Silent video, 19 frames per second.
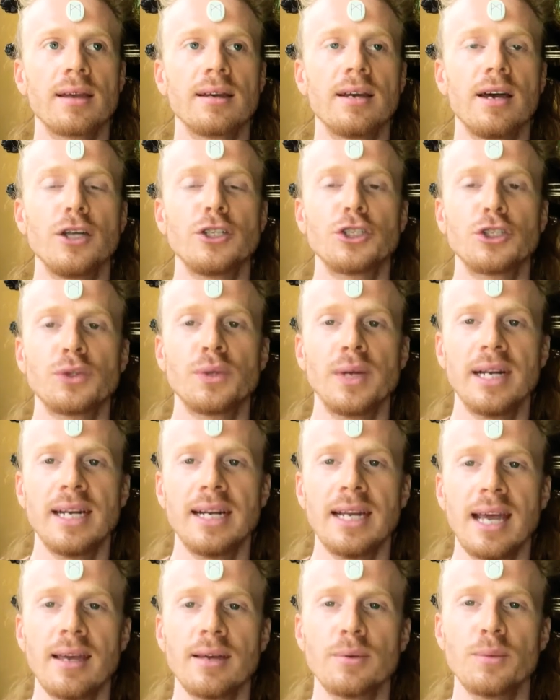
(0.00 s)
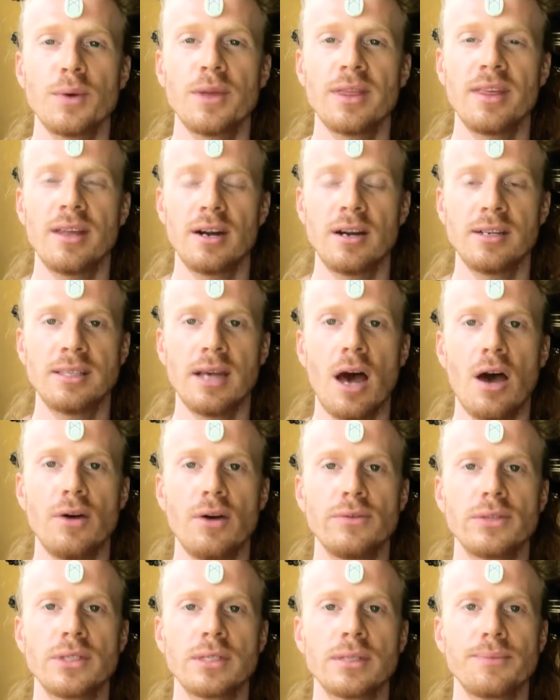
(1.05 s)
a trinity within
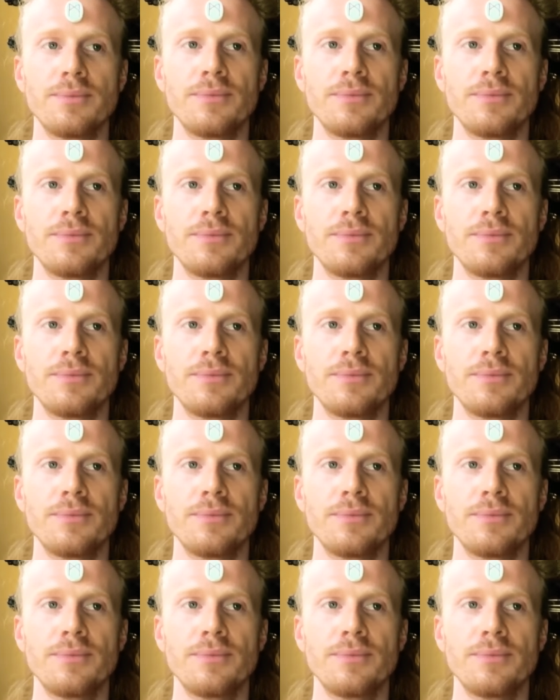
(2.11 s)
ourselves.